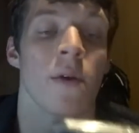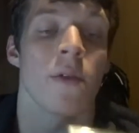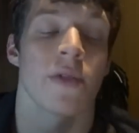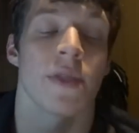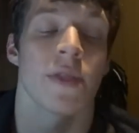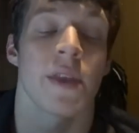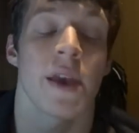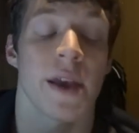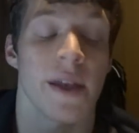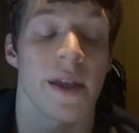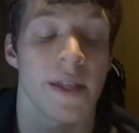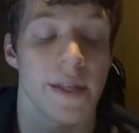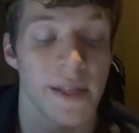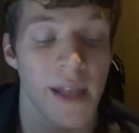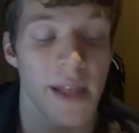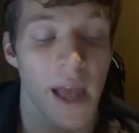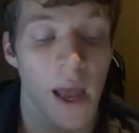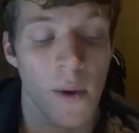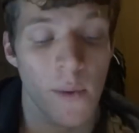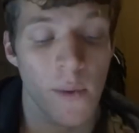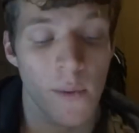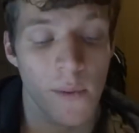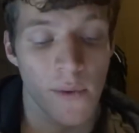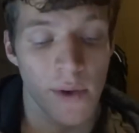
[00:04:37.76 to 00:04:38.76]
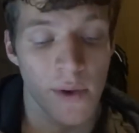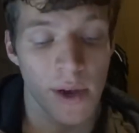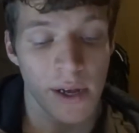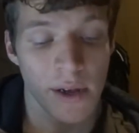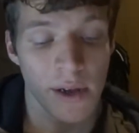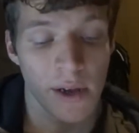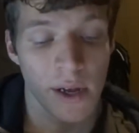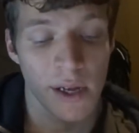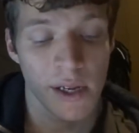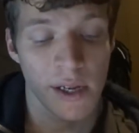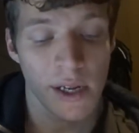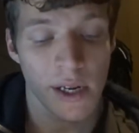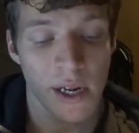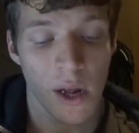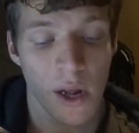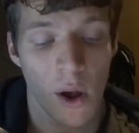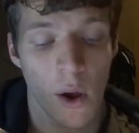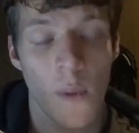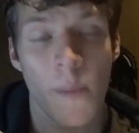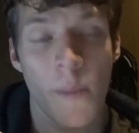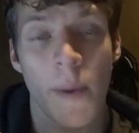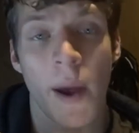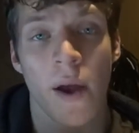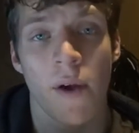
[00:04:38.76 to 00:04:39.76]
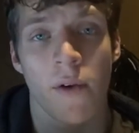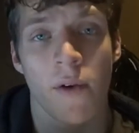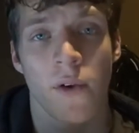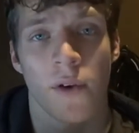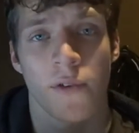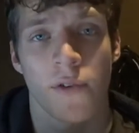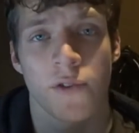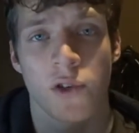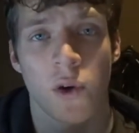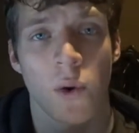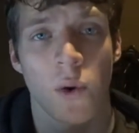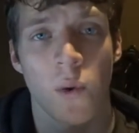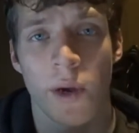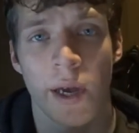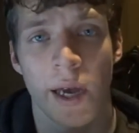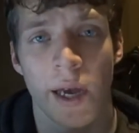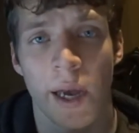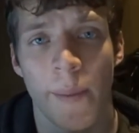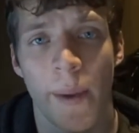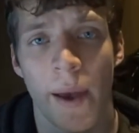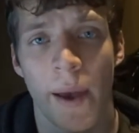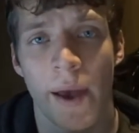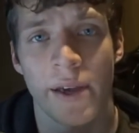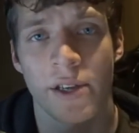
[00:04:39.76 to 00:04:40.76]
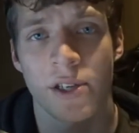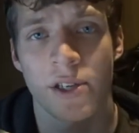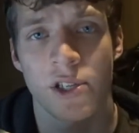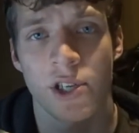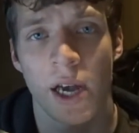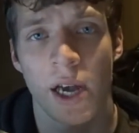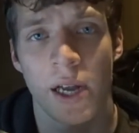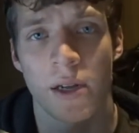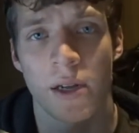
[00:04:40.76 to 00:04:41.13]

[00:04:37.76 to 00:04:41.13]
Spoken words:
Now, he does a whole paragraph talking about his channel.